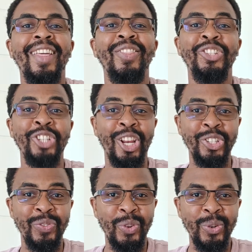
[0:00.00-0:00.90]
The
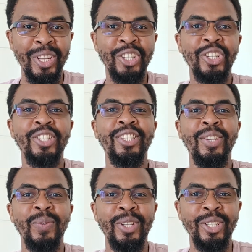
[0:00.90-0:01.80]
Geology Foundation
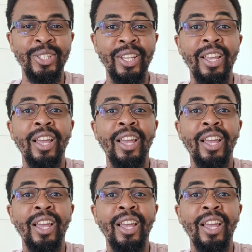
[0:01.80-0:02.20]
series